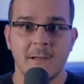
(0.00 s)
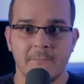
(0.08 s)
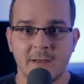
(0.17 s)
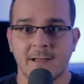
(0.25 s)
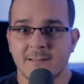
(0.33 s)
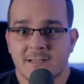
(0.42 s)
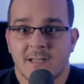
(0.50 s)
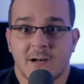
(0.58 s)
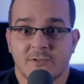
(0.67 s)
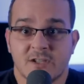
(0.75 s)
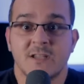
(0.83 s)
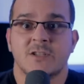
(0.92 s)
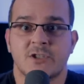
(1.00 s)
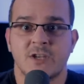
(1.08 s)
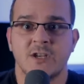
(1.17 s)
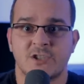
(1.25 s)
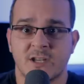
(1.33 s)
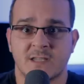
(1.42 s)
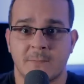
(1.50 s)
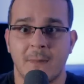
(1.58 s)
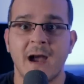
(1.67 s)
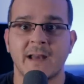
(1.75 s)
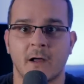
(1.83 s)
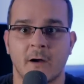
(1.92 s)
because, you know, she's just a
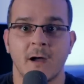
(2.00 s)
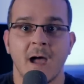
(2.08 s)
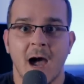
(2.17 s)
minor.